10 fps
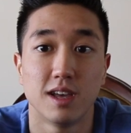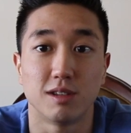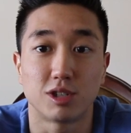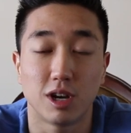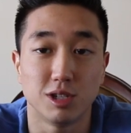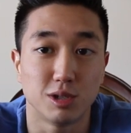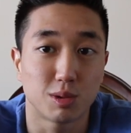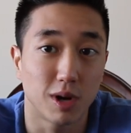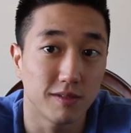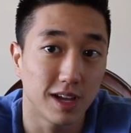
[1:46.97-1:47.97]
they'll charge you
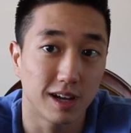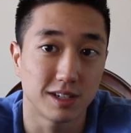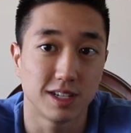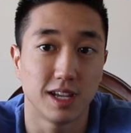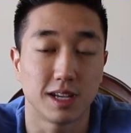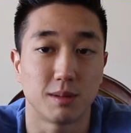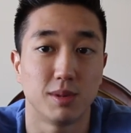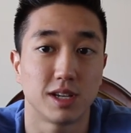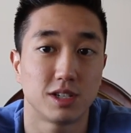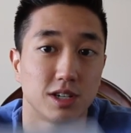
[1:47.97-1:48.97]
$12 to take your
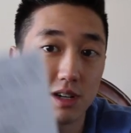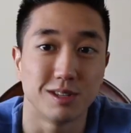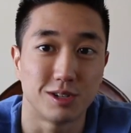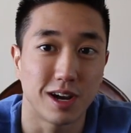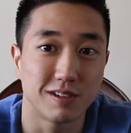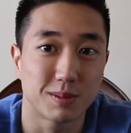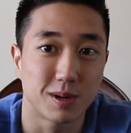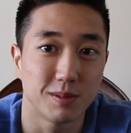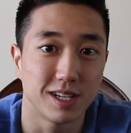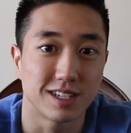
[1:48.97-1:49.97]
picture. The driver's
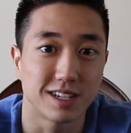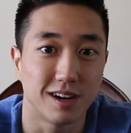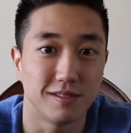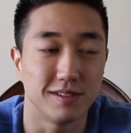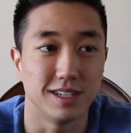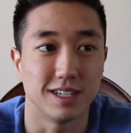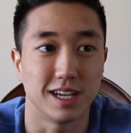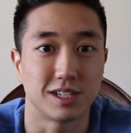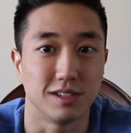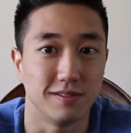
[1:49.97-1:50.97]
permit itself is
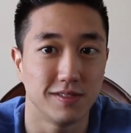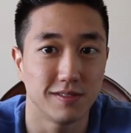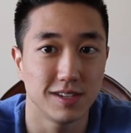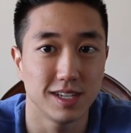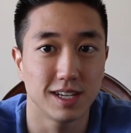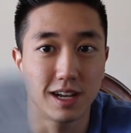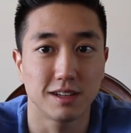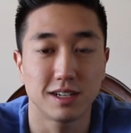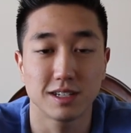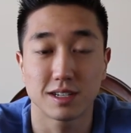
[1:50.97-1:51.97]
actually
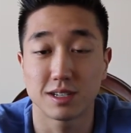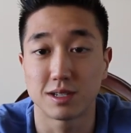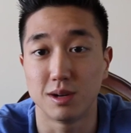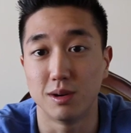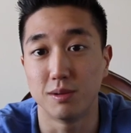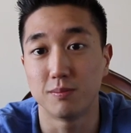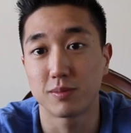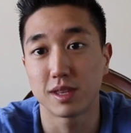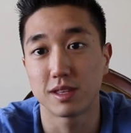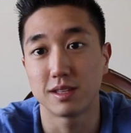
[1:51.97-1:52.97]
$15, so
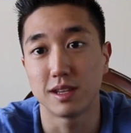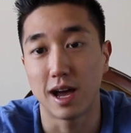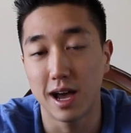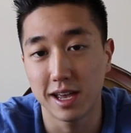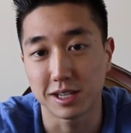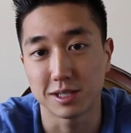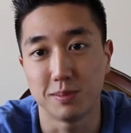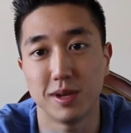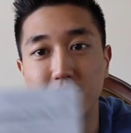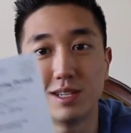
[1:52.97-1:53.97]
I
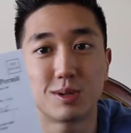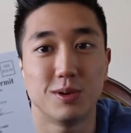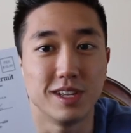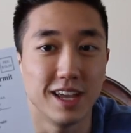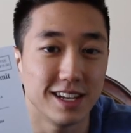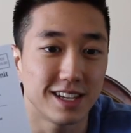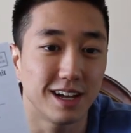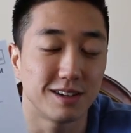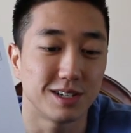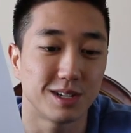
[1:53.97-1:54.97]
actually paid
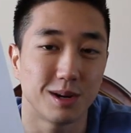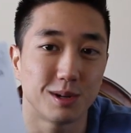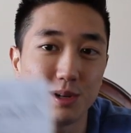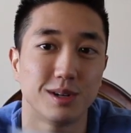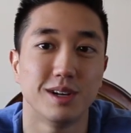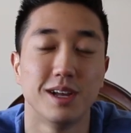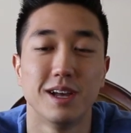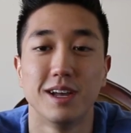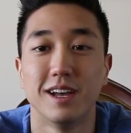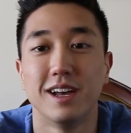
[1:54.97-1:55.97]
$28 total
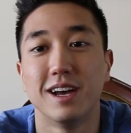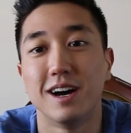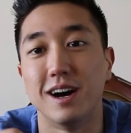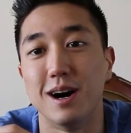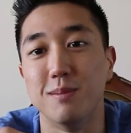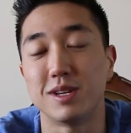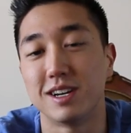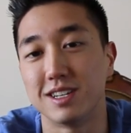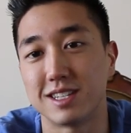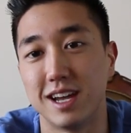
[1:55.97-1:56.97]

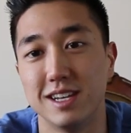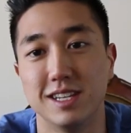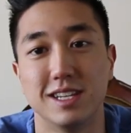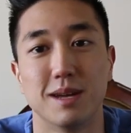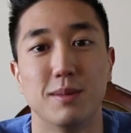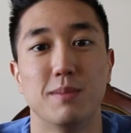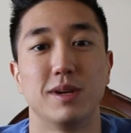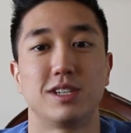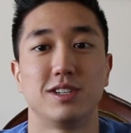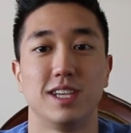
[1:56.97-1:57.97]
because I needed to get my
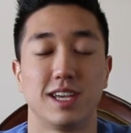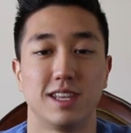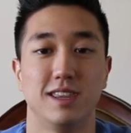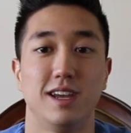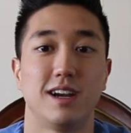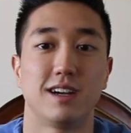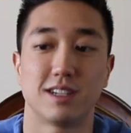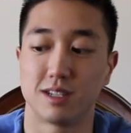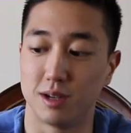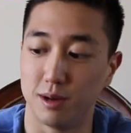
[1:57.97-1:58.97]
picture taken
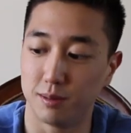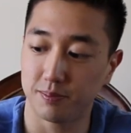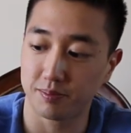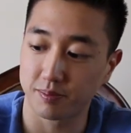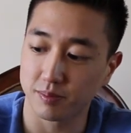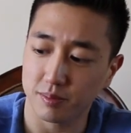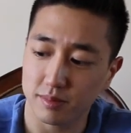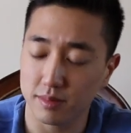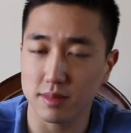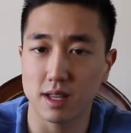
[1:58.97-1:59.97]
there, so
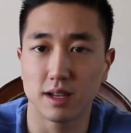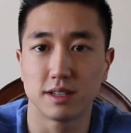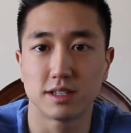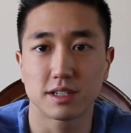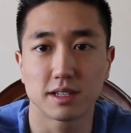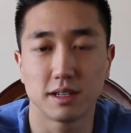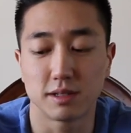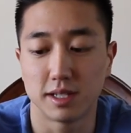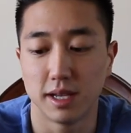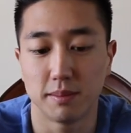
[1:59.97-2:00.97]
just a
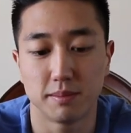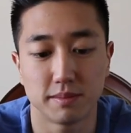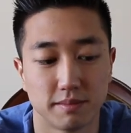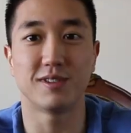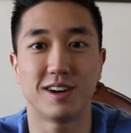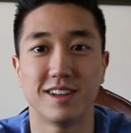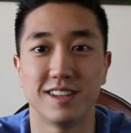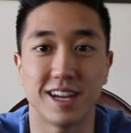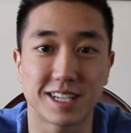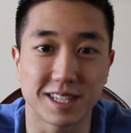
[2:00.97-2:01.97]
little tip. Moving on,
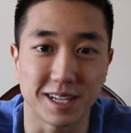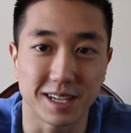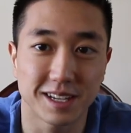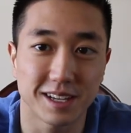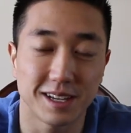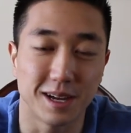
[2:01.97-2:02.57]
the next thing